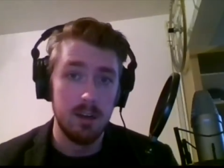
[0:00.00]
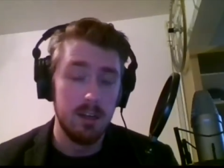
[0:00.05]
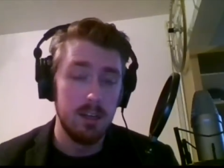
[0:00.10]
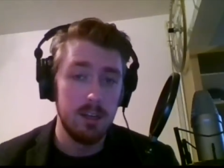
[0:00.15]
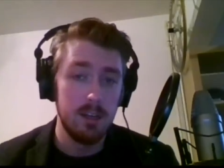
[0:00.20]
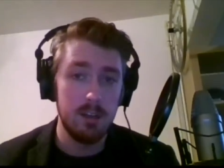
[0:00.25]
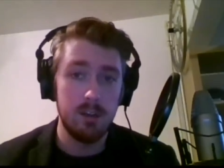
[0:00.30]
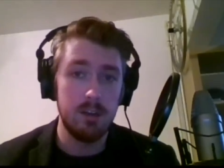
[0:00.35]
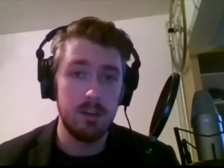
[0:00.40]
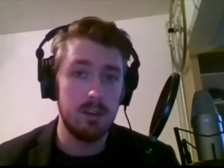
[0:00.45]

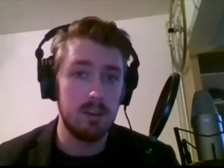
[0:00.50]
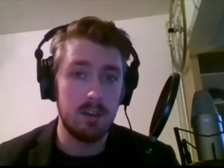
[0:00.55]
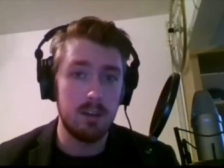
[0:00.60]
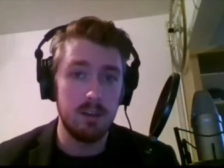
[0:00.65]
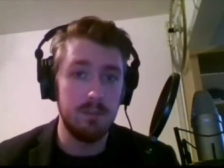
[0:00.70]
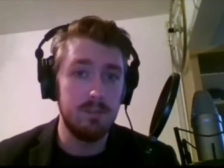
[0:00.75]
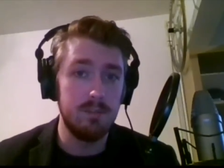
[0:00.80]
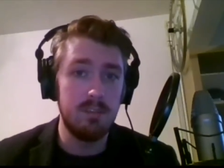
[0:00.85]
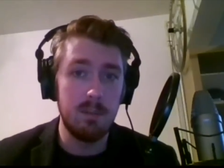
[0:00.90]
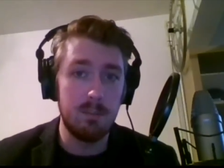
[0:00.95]
you know, your kind
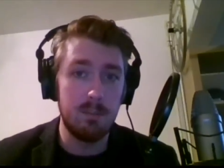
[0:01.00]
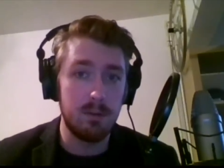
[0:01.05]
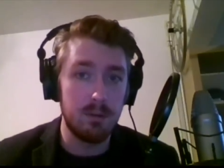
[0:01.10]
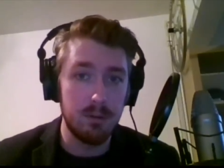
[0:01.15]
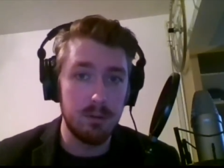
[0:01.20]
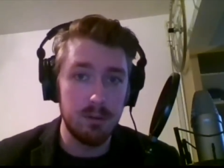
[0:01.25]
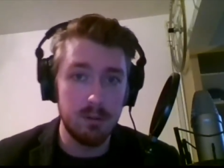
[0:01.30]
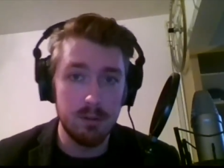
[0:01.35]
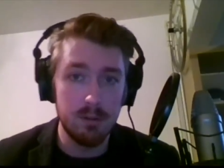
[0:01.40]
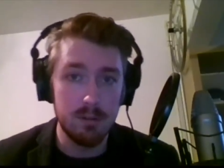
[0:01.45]
of
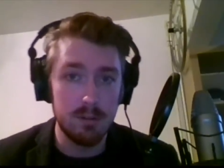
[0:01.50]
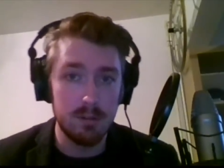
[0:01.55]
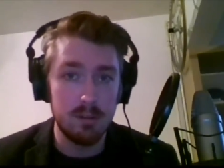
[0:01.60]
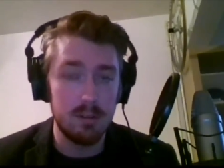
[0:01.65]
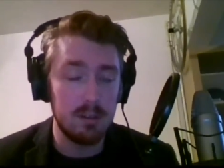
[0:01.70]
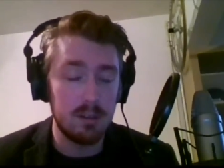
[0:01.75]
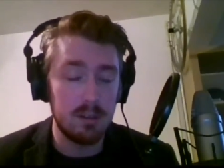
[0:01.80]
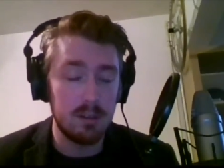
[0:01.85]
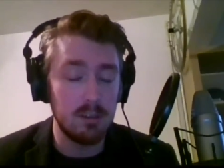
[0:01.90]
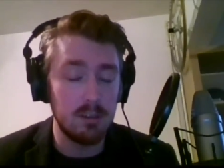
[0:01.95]
typical
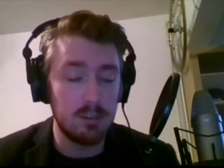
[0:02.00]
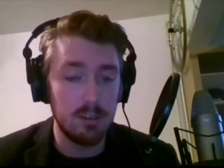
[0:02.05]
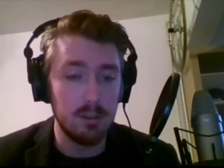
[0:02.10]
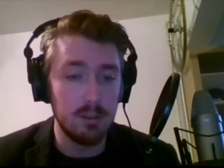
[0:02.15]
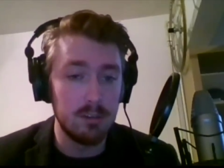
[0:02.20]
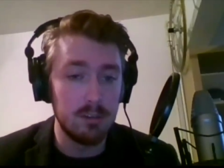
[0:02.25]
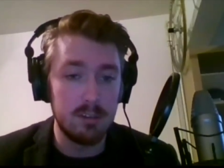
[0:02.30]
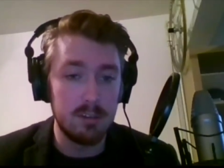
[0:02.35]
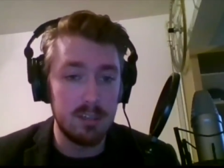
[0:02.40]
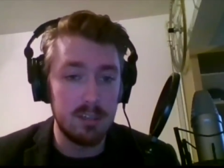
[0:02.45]
uh,
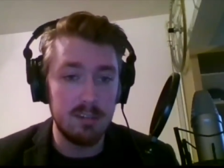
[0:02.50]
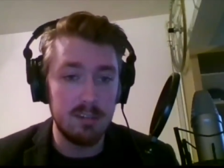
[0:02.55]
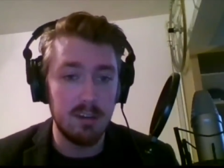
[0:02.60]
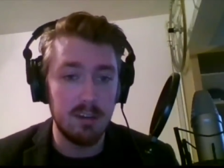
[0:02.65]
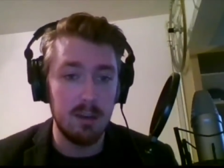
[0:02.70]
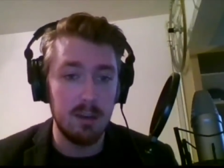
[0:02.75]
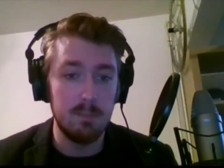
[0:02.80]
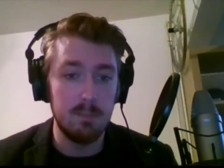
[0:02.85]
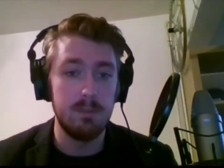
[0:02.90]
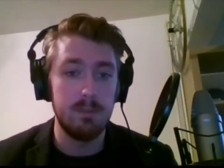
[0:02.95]
consultancy
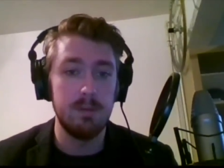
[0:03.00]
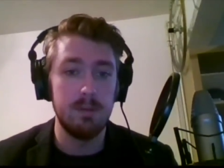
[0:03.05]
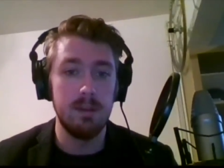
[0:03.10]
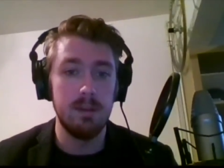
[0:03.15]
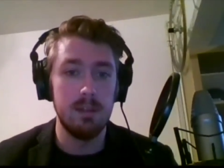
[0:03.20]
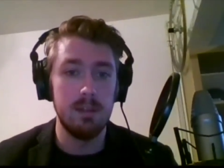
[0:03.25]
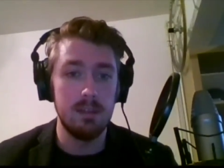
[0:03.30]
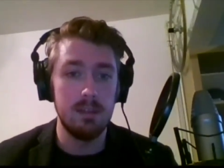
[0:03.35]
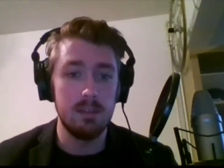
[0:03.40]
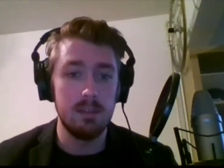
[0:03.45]
type
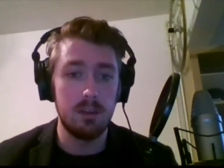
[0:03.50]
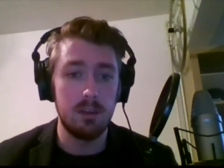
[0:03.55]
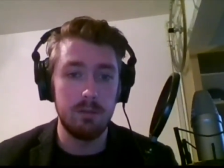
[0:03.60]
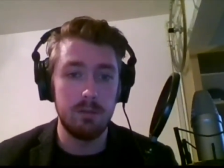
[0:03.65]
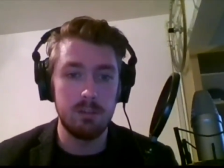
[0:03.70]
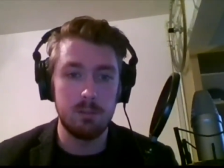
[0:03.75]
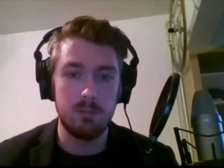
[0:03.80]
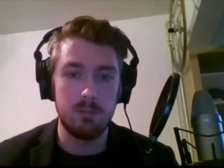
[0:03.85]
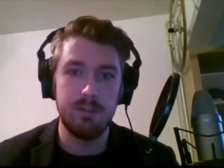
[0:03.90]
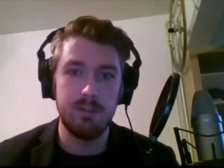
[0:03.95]
uh,
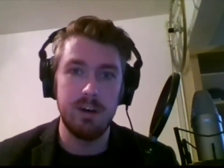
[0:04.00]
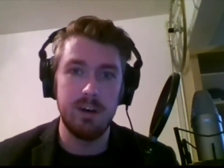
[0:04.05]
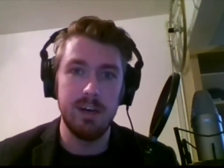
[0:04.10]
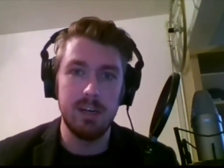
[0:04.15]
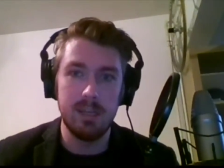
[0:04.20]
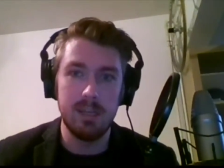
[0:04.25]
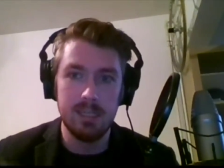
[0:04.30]
service provider.